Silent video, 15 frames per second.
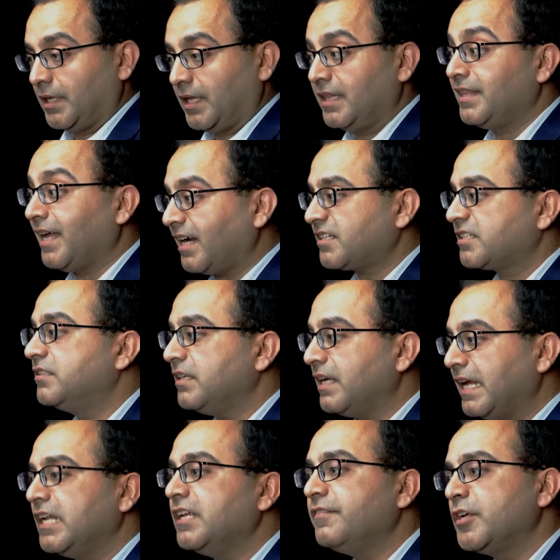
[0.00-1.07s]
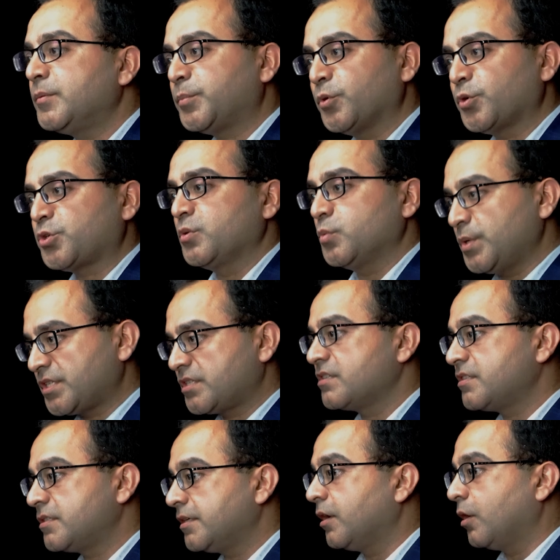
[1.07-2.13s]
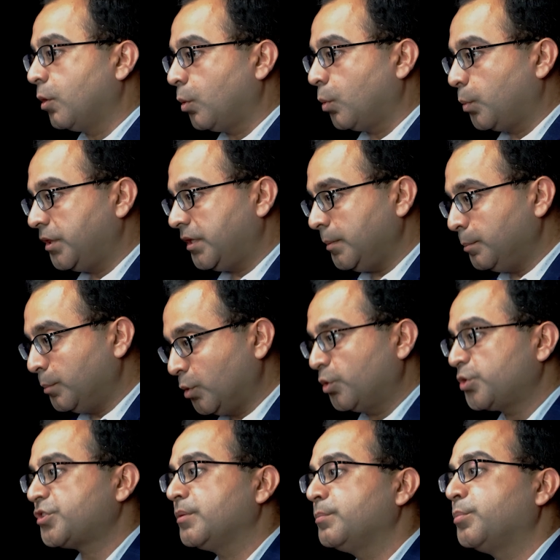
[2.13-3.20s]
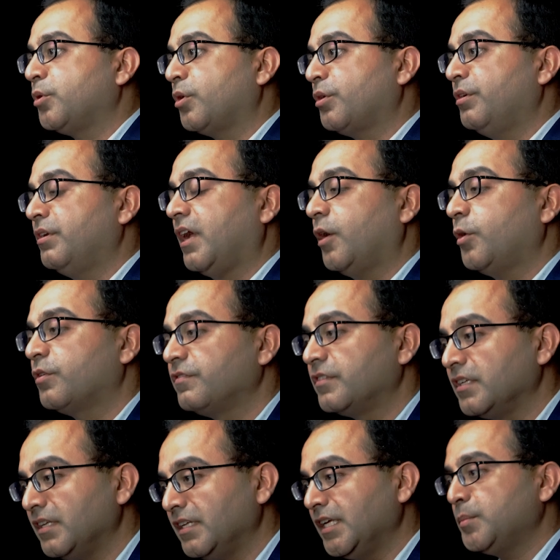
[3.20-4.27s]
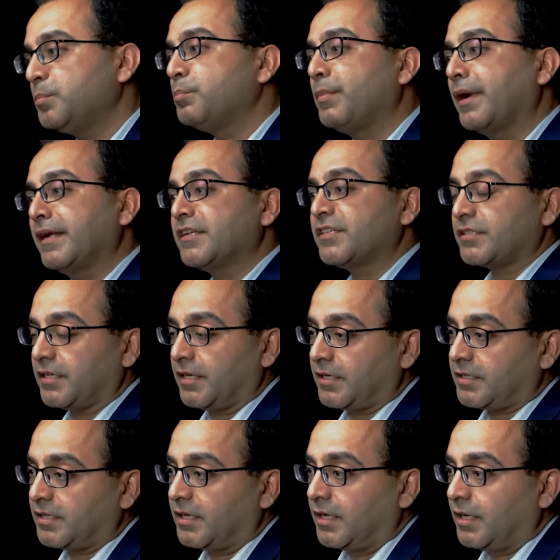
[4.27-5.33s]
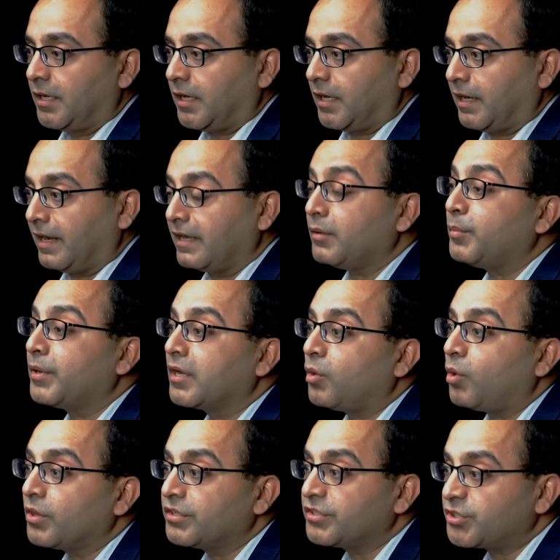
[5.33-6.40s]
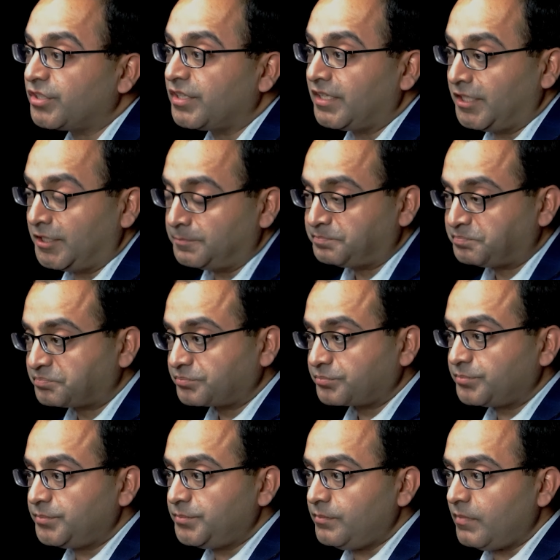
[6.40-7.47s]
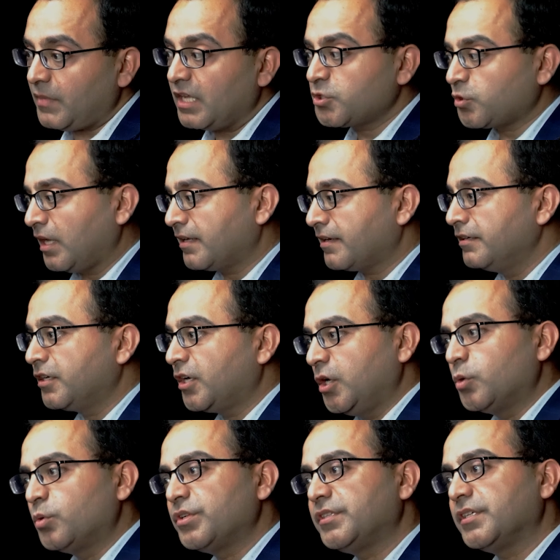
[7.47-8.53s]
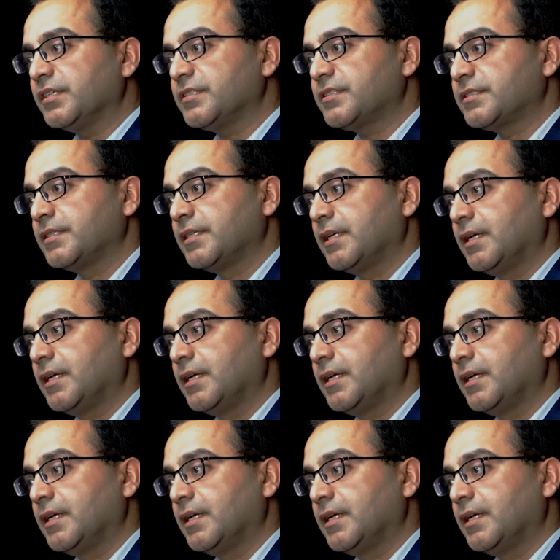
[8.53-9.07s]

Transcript: That's the elevate portion, which is the most important out of the leap mindset and among all the 3E. So I'll conclude this.